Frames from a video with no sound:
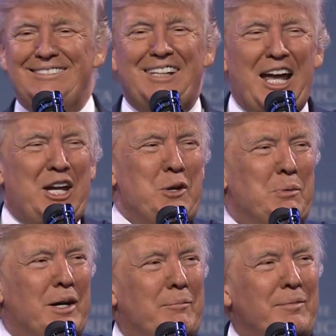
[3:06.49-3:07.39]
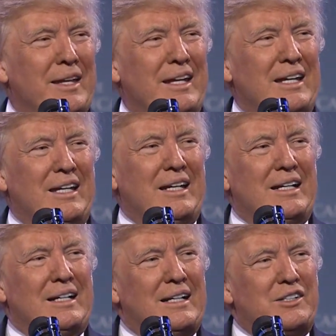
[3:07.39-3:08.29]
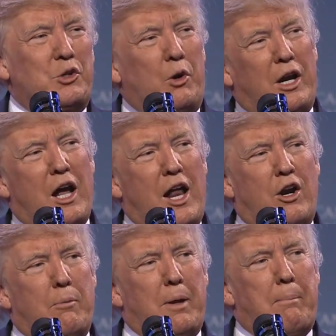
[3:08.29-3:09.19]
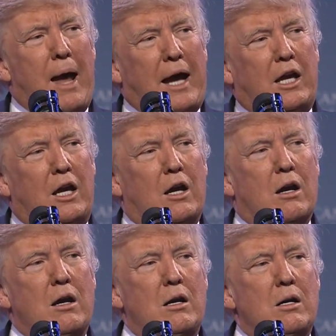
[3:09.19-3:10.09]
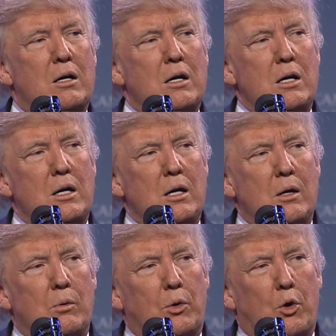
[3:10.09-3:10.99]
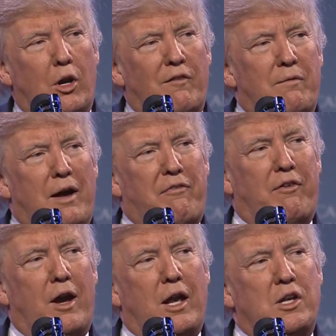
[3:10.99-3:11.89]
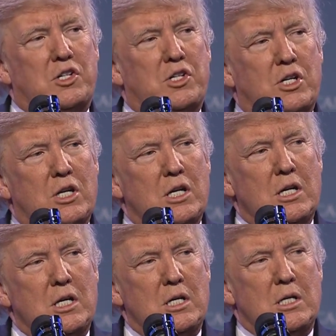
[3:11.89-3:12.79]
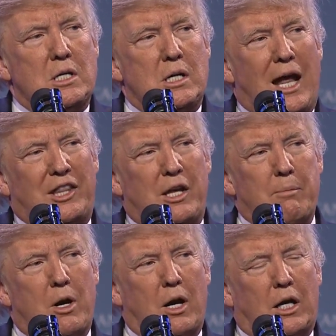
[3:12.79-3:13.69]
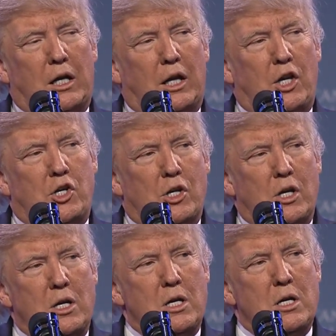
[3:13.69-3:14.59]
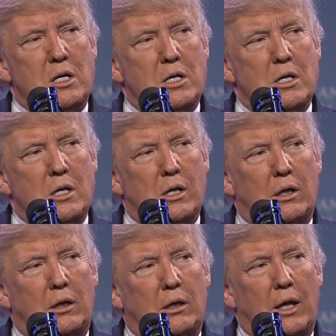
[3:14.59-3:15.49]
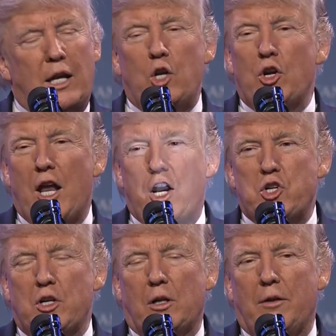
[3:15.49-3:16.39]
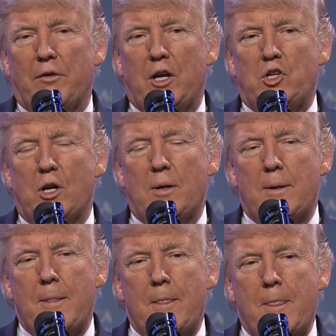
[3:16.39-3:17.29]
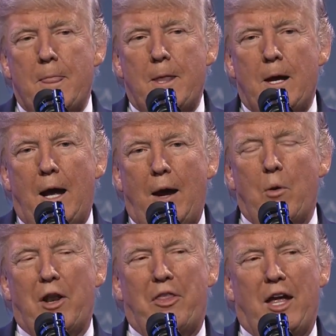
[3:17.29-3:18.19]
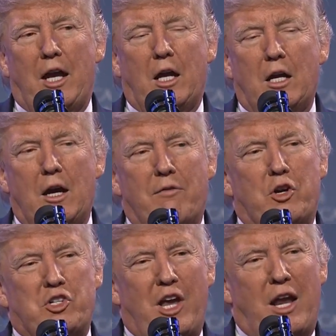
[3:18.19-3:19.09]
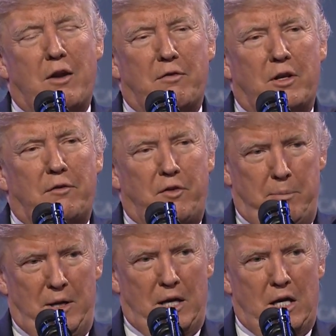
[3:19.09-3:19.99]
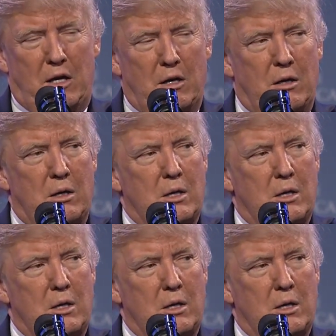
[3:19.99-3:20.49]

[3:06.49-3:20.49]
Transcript: Thank you, Bob. It's a great honor to be back here with all of my friends at the American Legion and your national convention. I want to thank Governor Sandoval for being here.